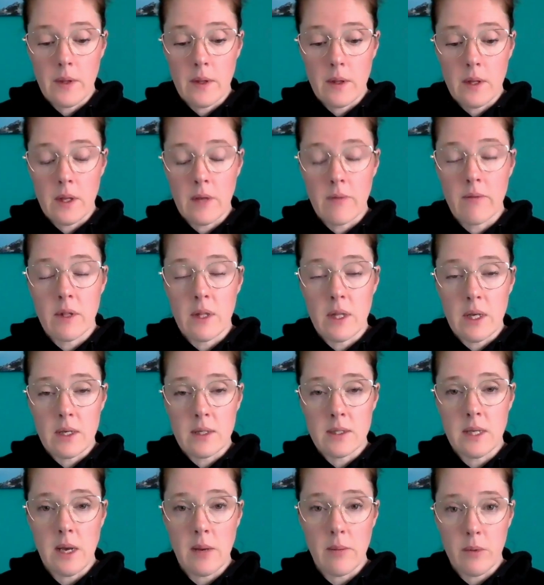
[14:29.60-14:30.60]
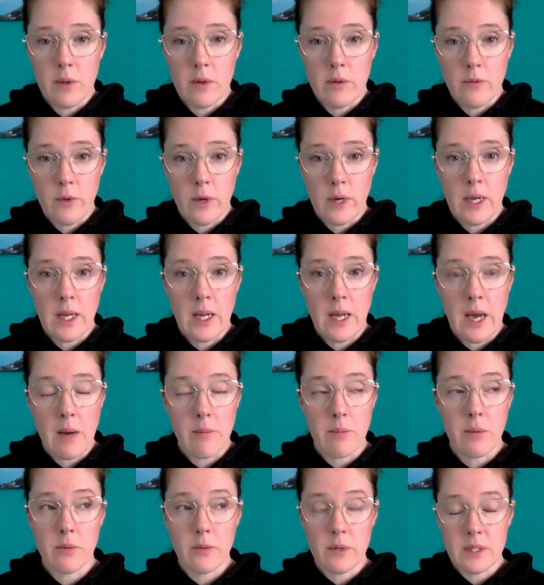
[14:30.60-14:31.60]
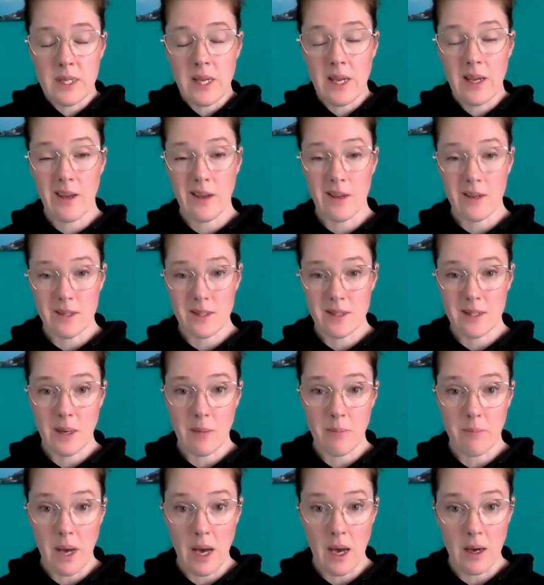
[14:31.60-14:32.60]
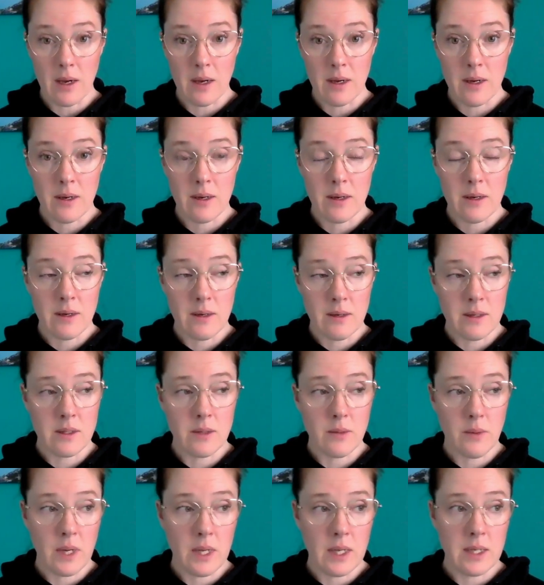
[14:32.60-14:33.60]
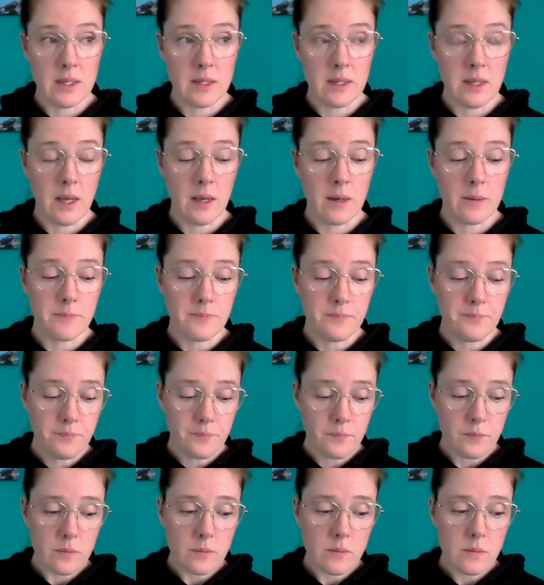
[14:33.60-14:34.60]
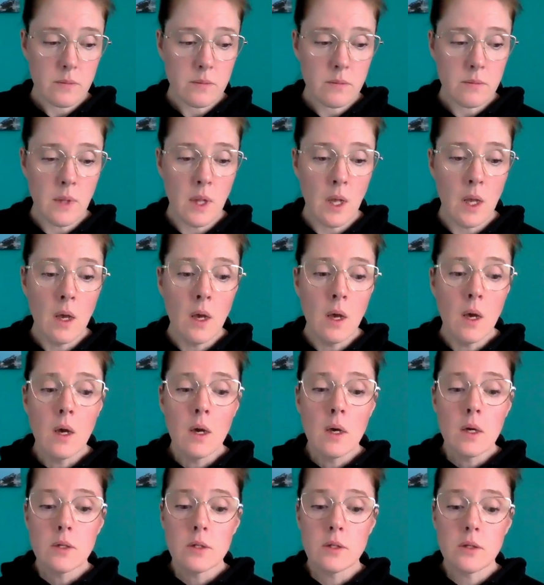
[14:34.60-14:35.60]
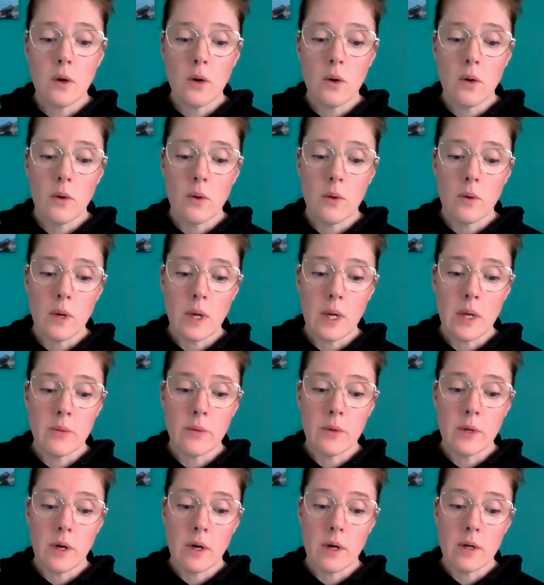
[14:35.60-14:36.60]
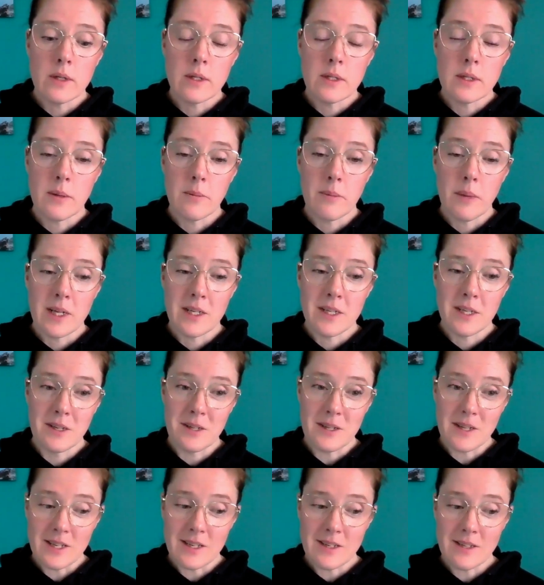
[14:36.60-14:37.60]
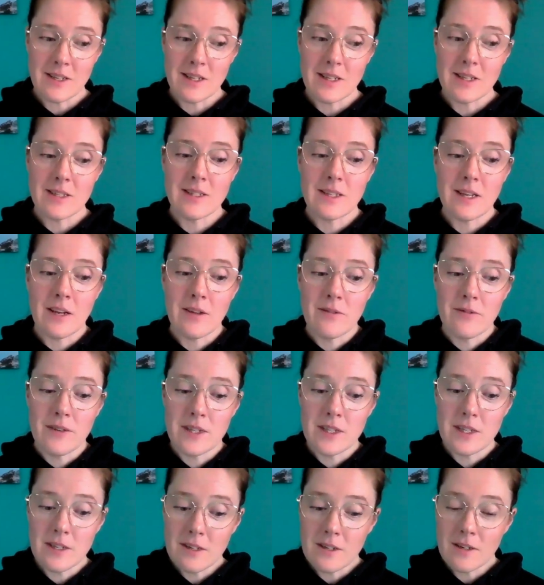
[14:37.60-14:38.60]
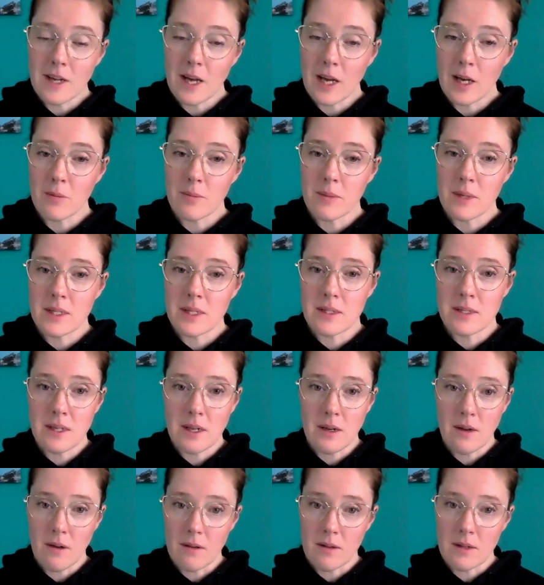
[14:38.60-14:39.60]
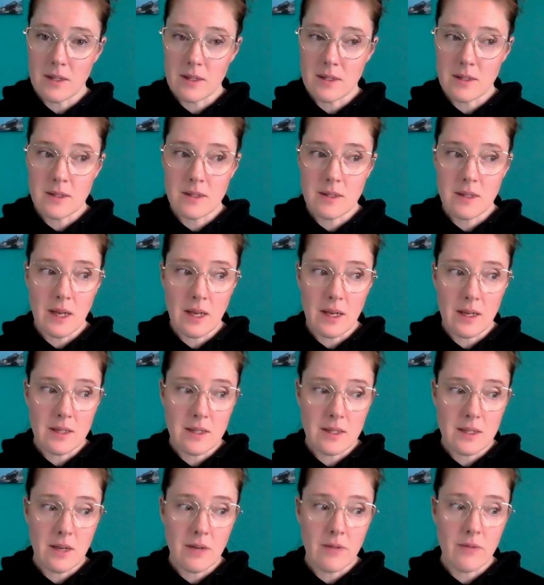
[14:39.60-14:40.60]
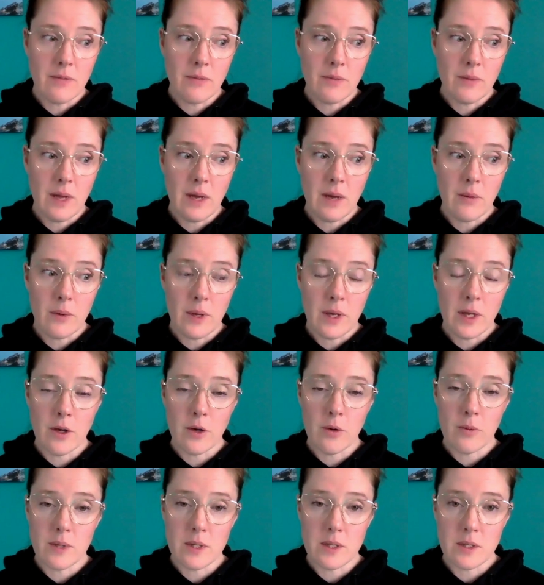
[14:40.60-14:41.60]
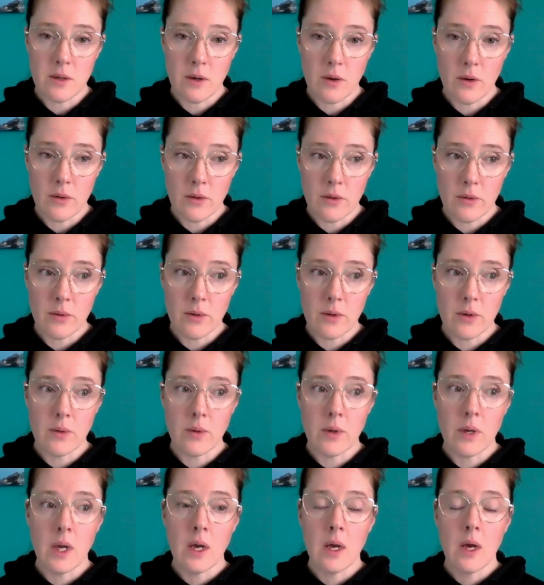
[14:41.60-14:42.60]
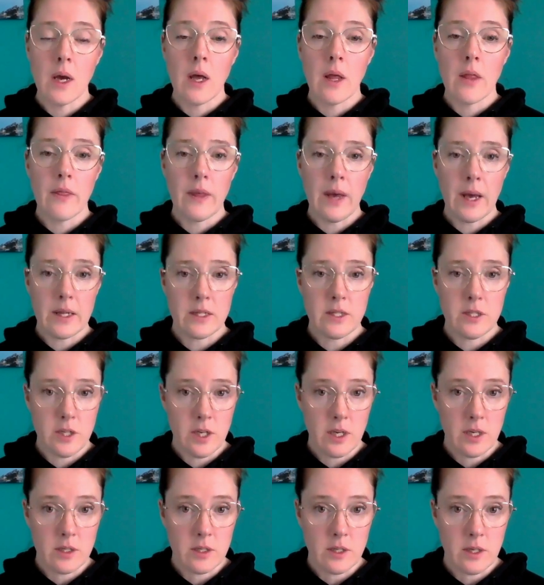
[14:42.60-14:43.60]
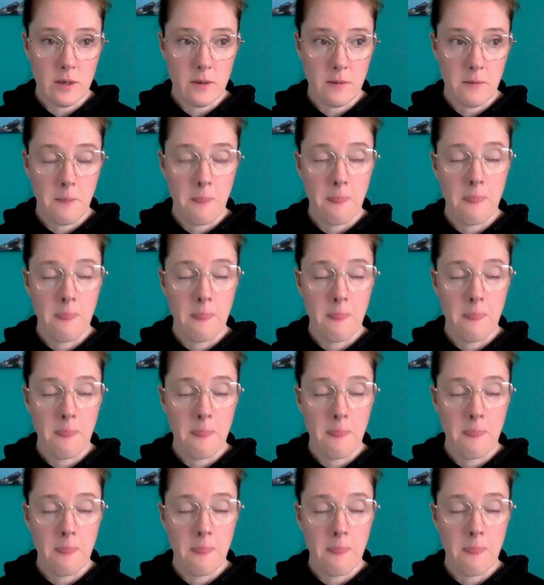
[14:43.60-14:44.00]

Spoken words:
giving the example of what could happen with taking a step back, is what he's saying. So in regards to mental illness and physical ailments and all this like stuff that we humans go through, that's changing.